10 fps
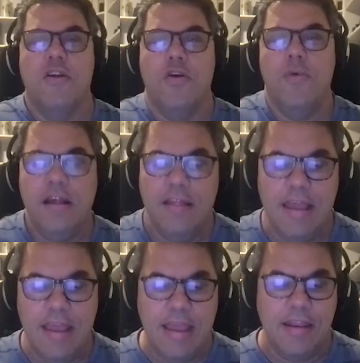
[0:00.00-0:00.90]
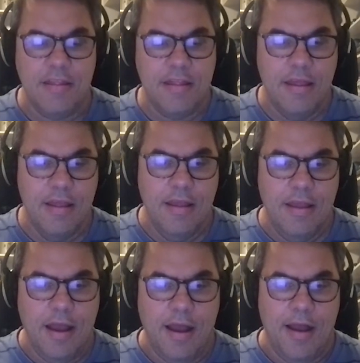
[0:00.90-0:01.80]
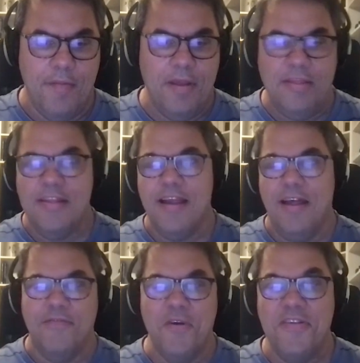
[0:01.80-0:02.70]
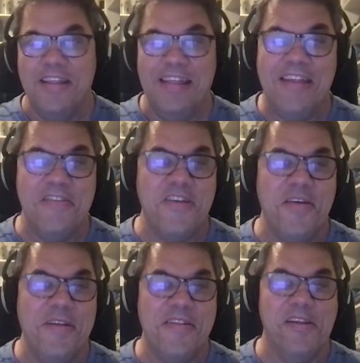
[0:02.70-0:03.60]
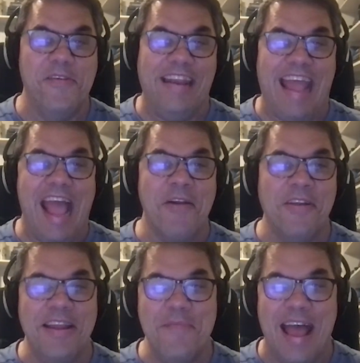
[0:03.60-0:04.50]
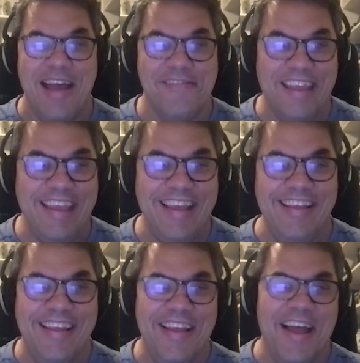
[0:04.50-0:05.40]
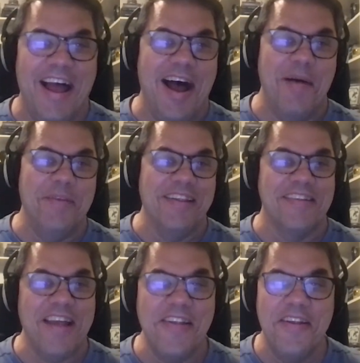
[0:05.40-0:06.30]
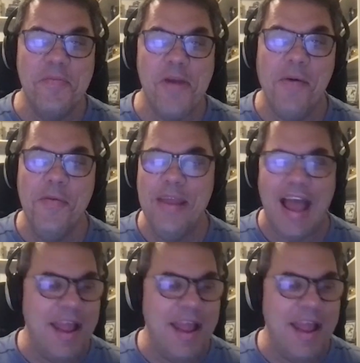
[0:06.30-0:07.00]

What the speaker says: so quickly, it is, and this, unfortunately, ladies and gentlemen, this is going to be an acronym-heavy discussion, probably.